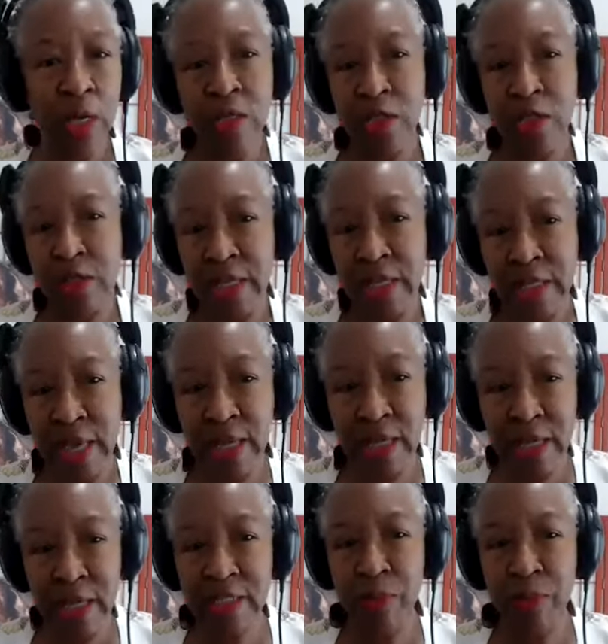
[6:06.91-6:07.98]
So then that
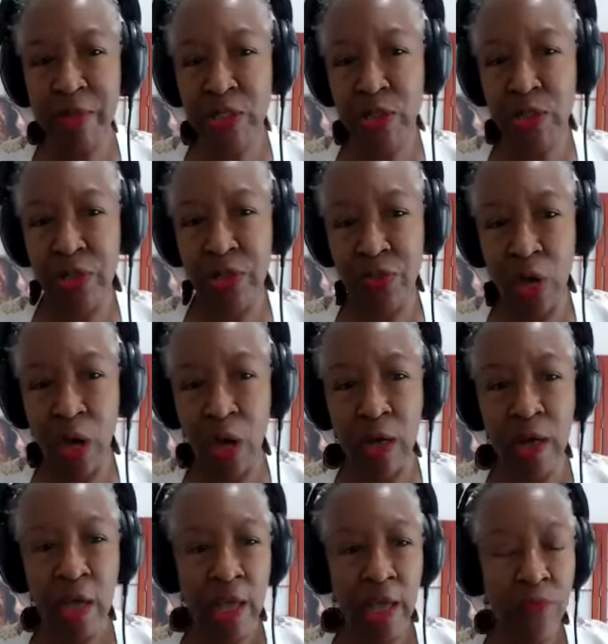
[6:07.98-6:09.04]
leads me to the thought,
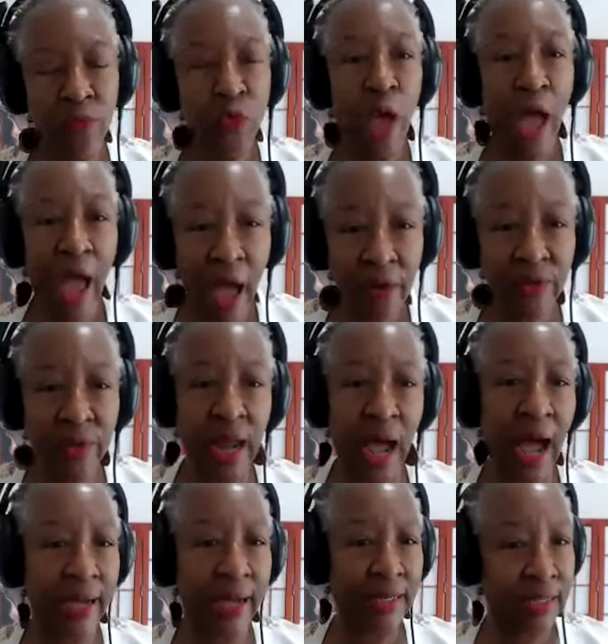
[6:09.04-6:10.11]
if you have an
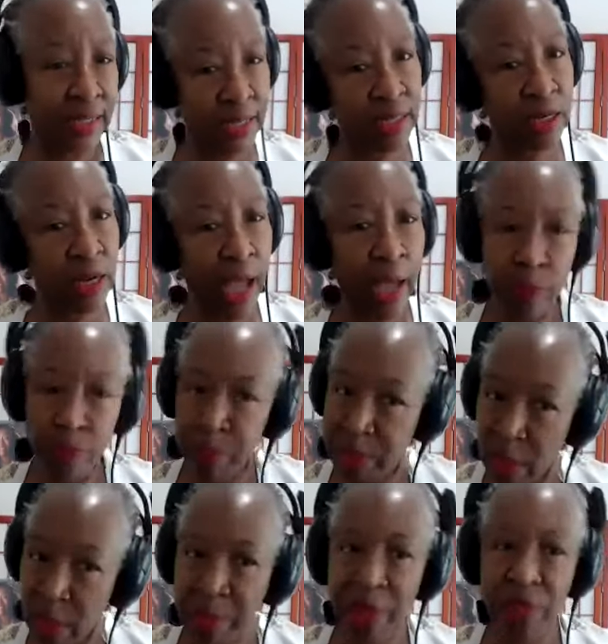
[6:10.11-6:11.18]
idea, and
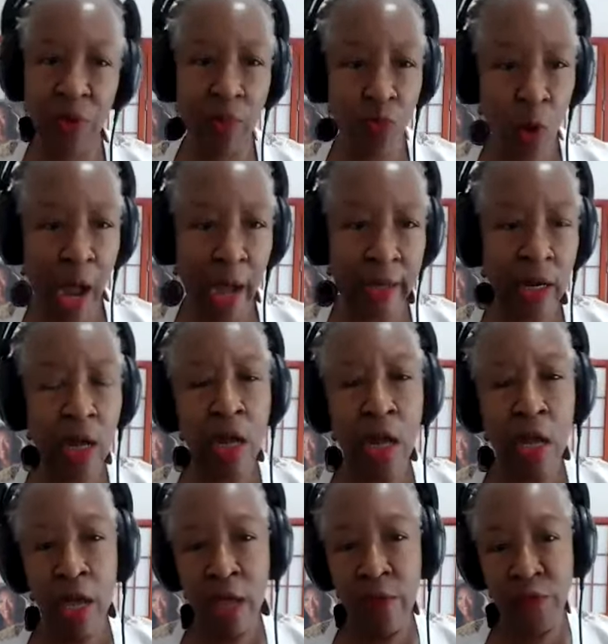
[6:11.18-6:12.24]
tell me if I'm right,
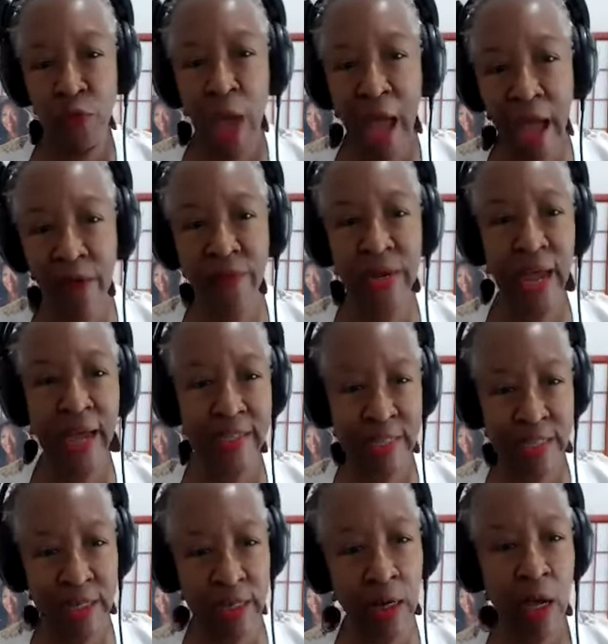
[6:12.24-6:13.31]
if you have an
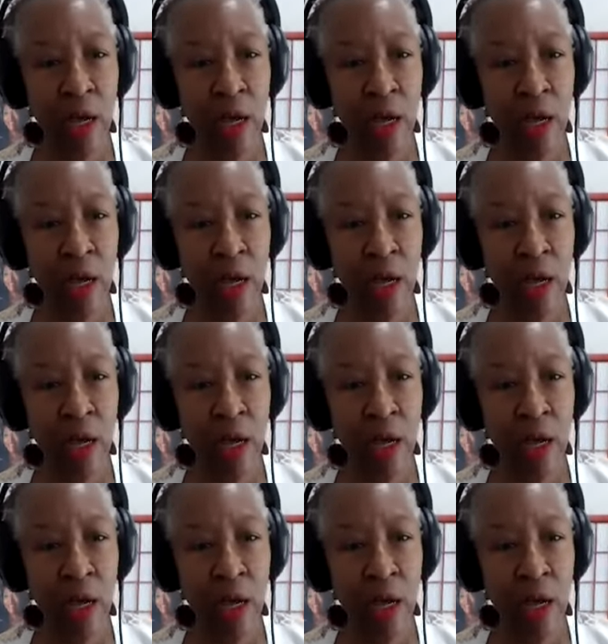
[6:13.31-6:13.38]
idea,